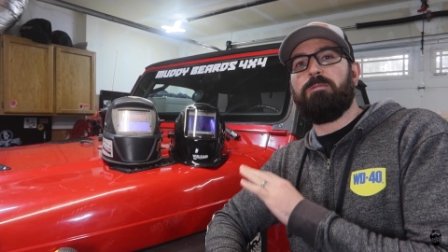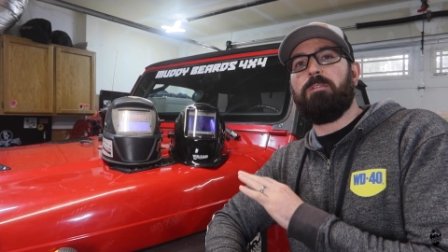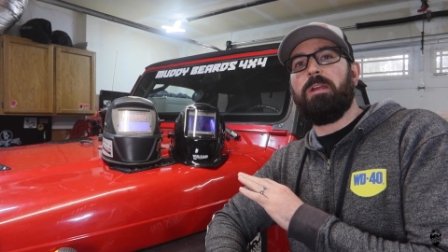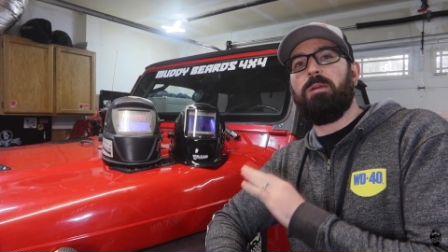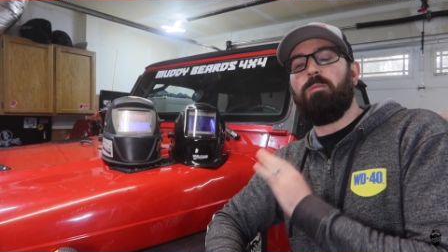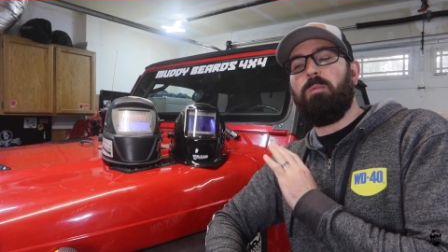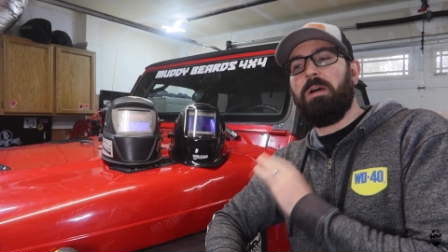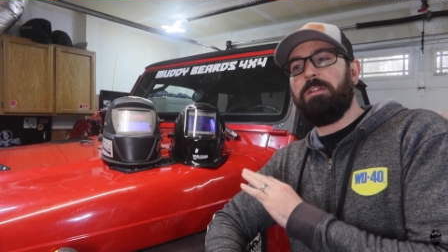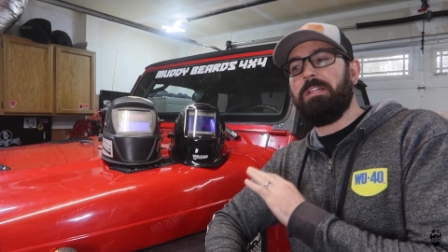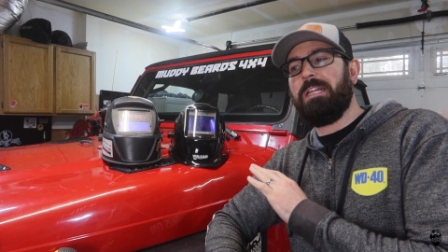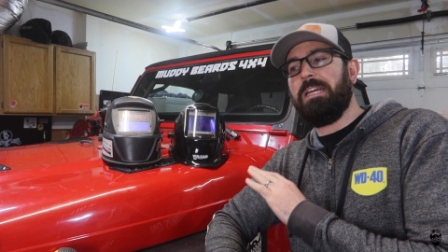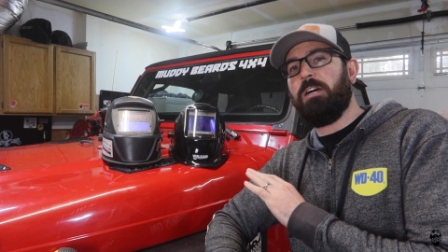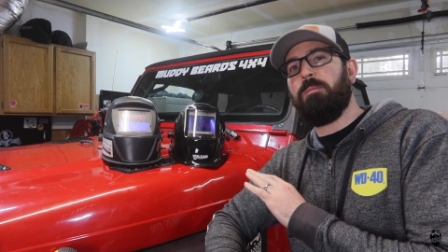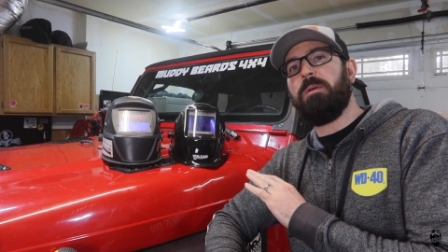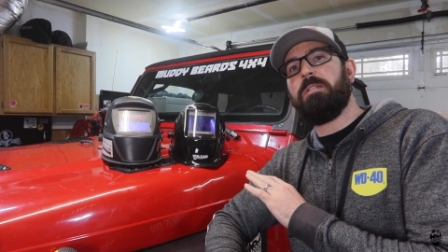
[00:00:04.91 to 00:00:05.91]
Freight welding
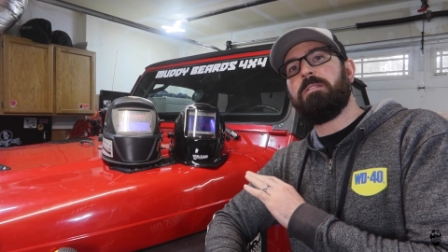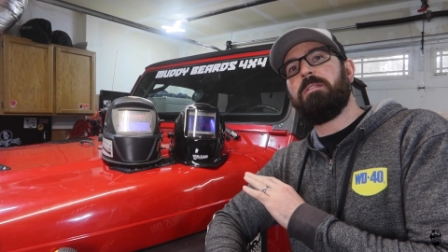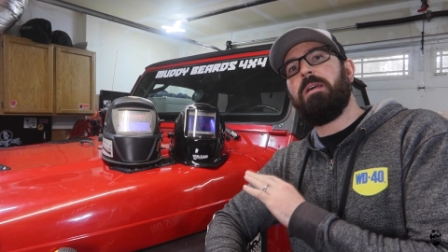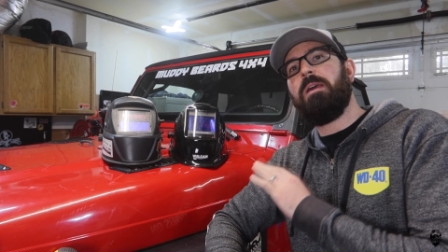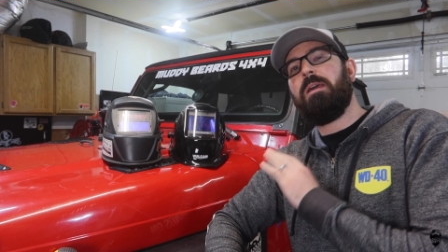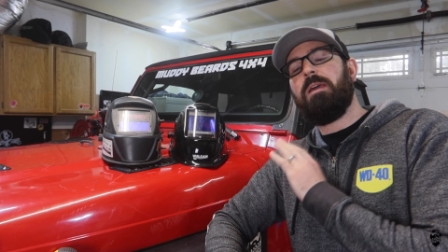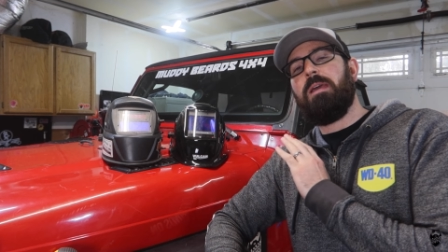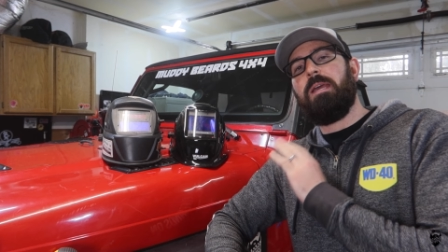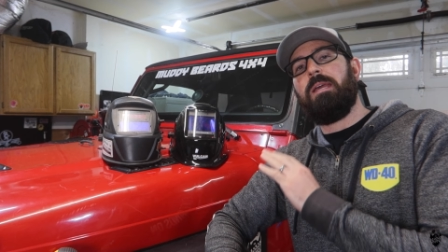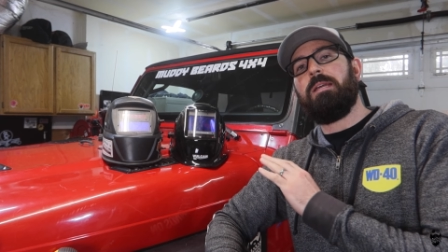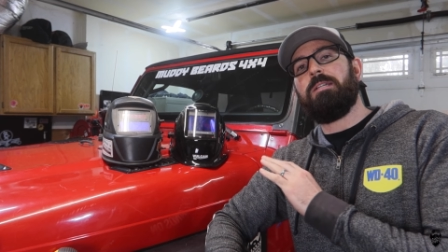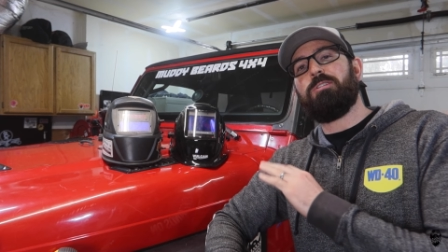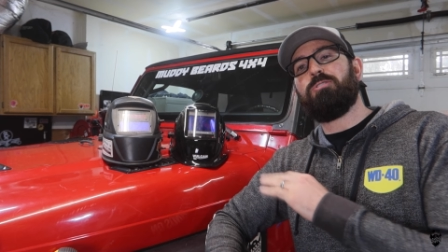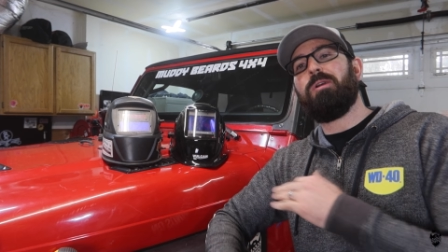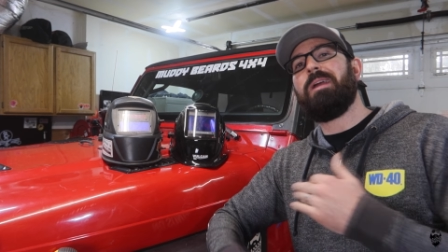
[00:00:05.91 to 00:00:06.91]
helmets
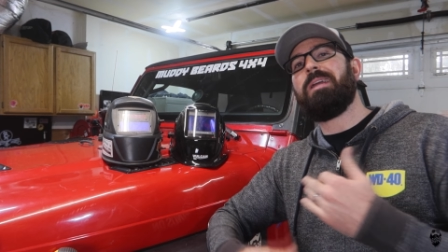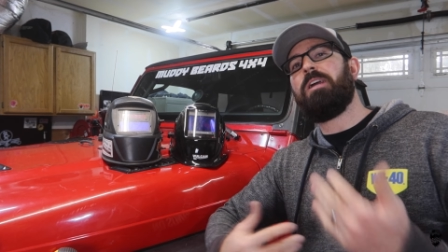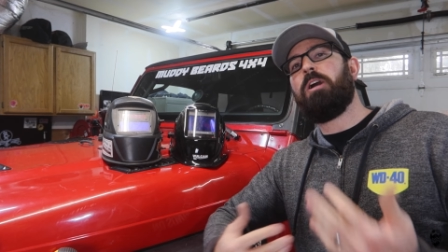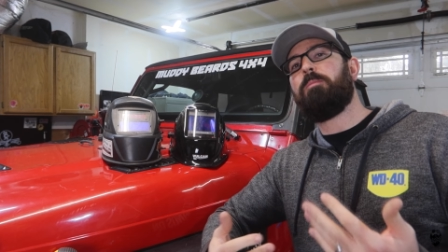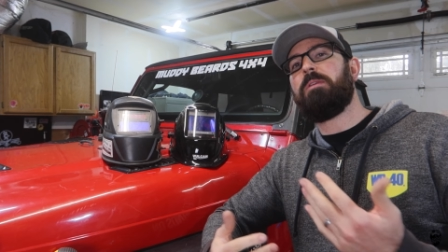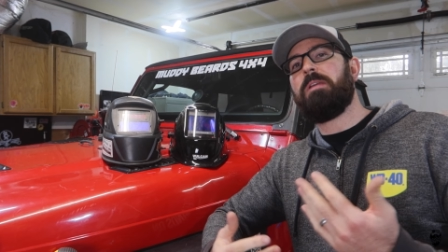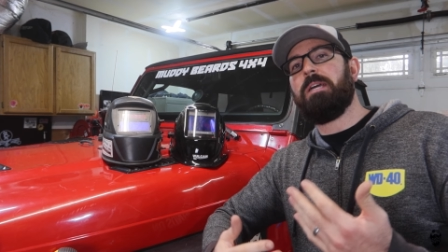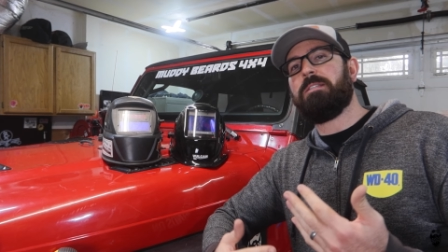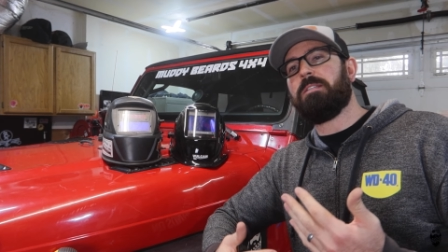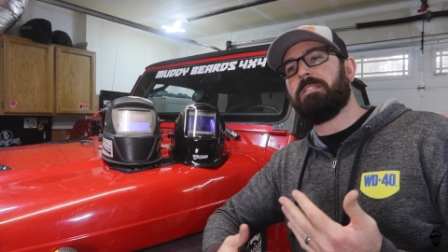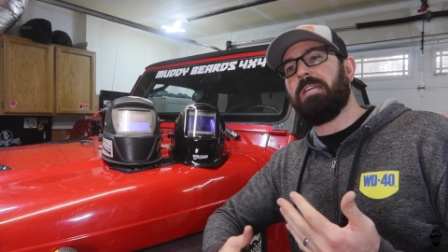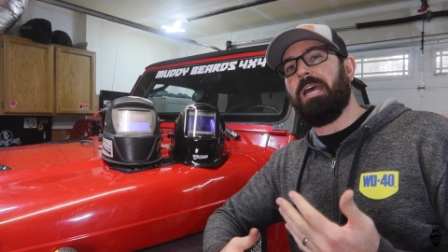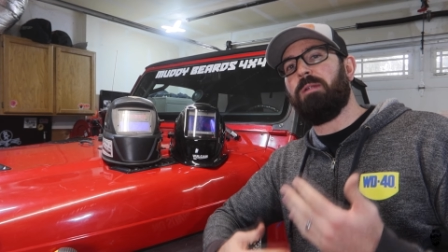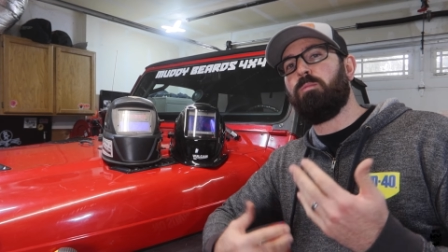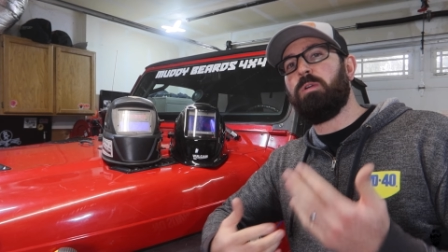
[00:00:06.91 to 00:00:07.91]
and try and help you guys
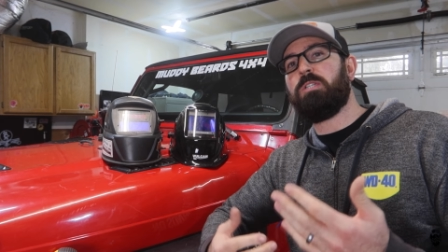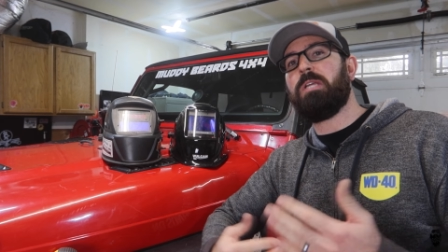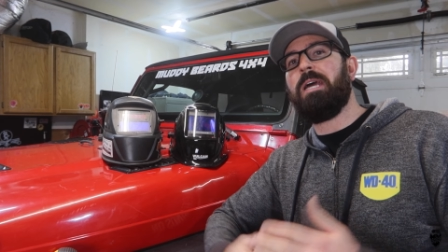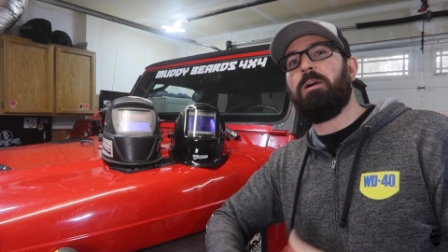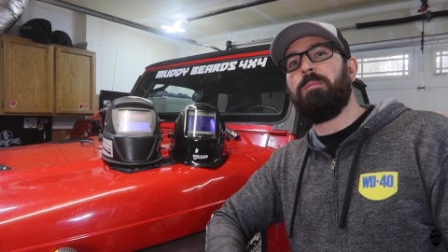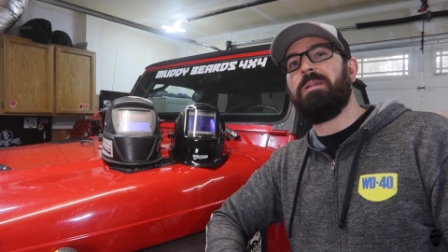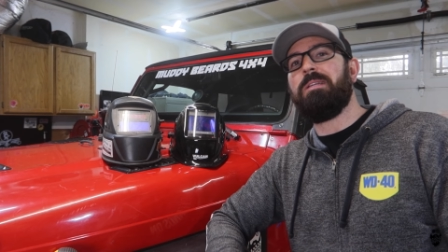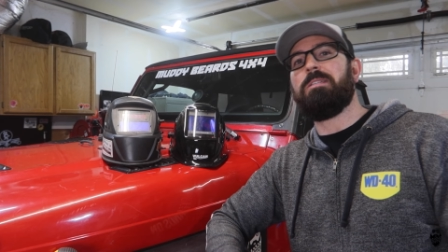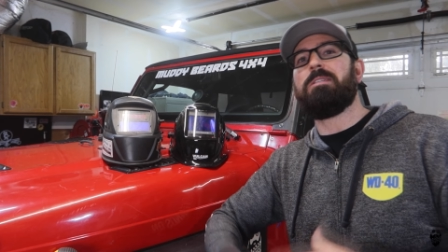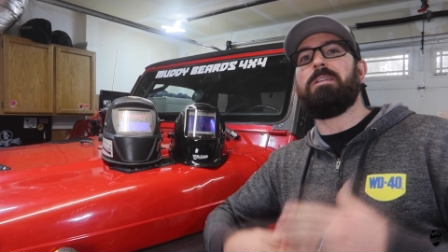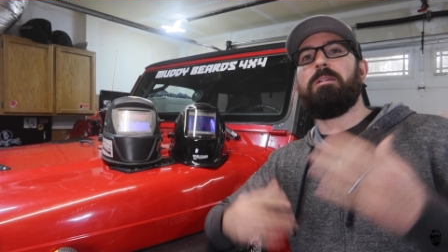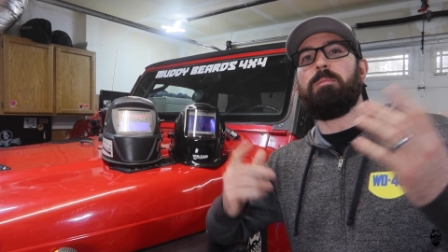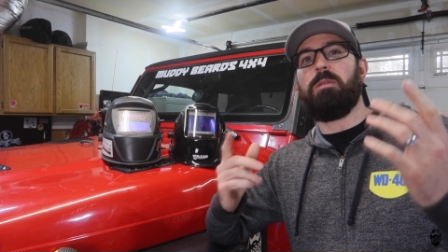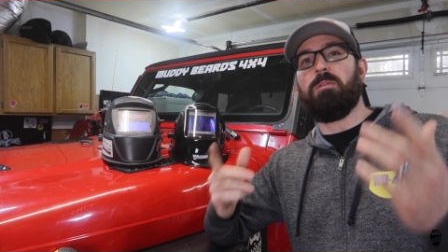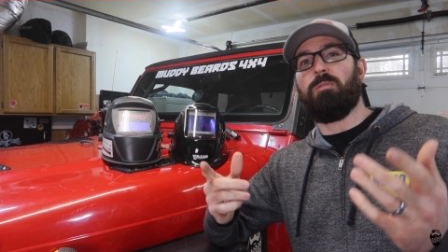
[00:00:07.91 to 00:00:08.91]
decide which helmet is going
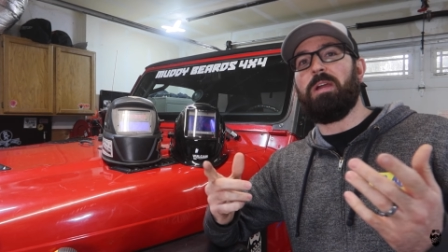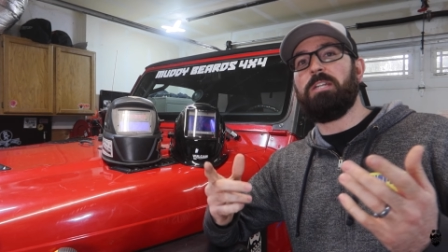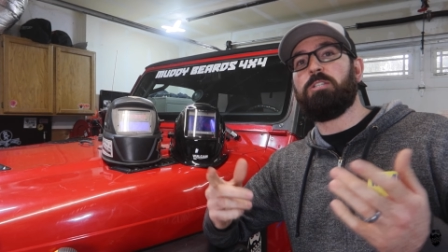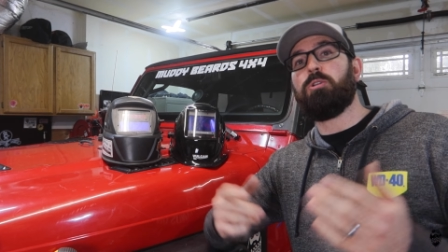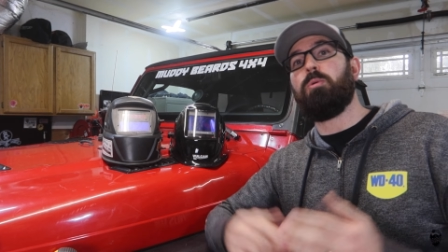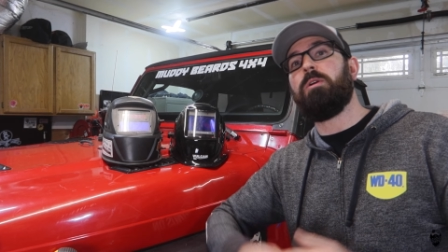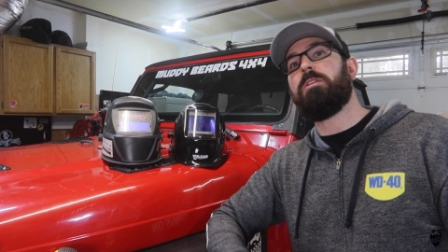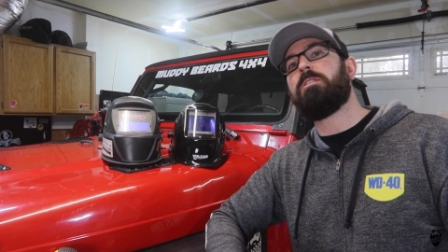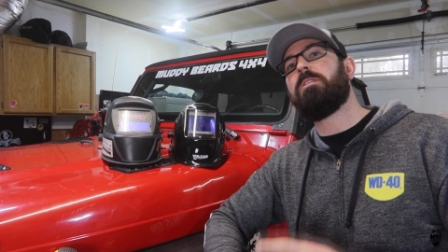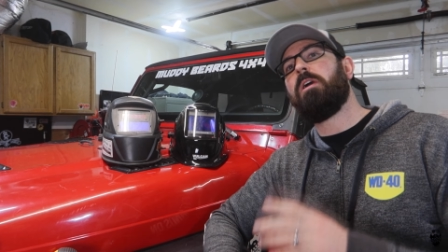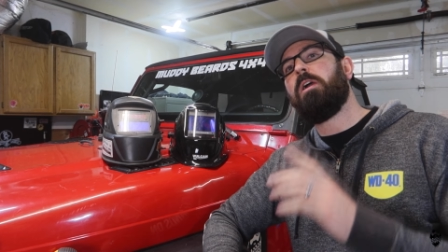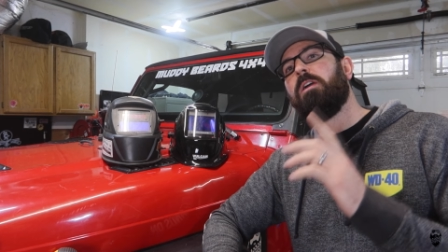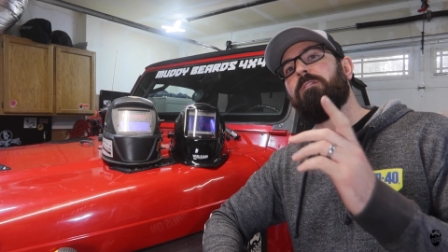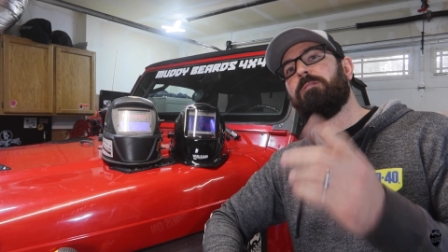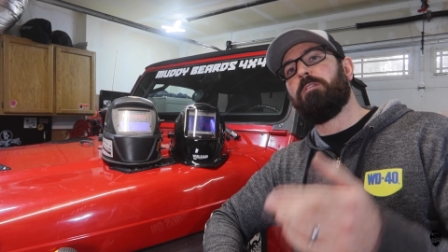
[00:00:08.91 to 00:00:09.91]
to be the right choice
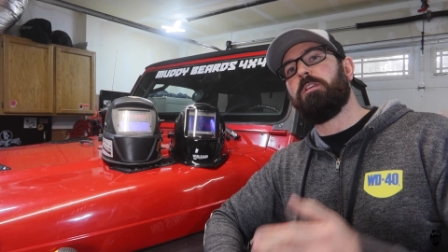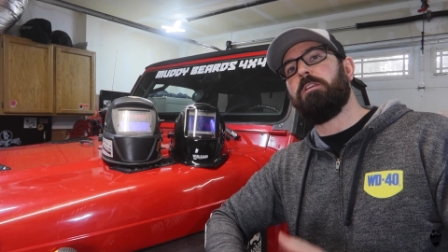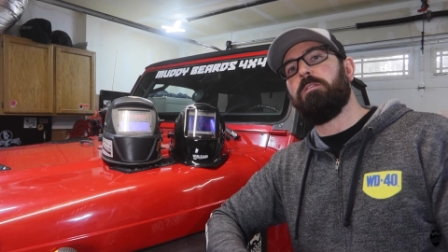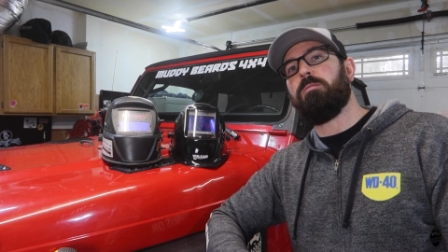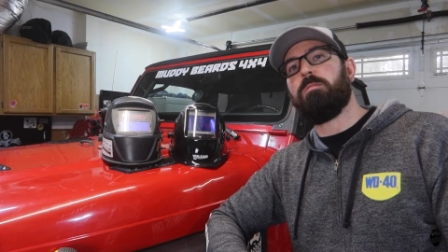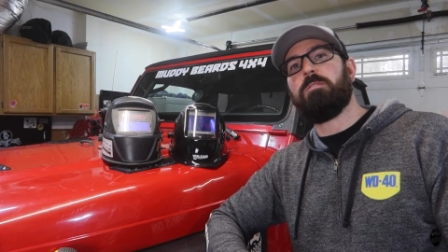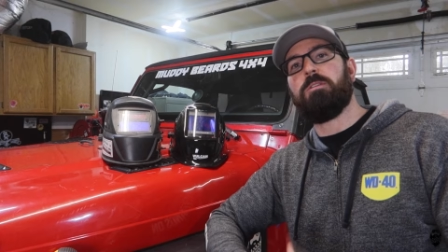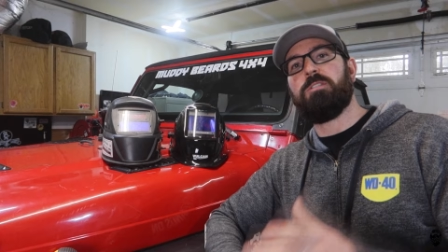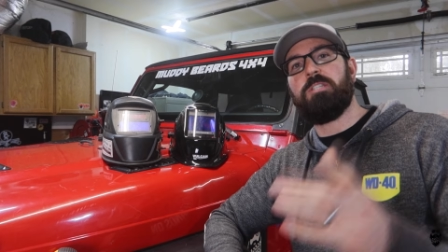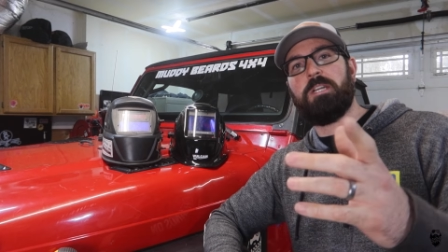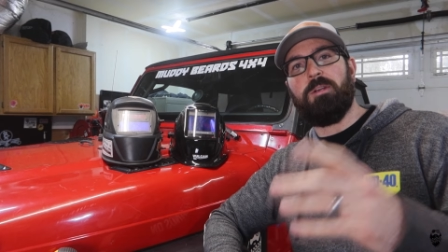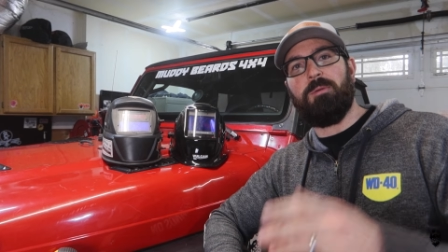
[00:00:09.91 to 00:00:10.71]
for you, so stick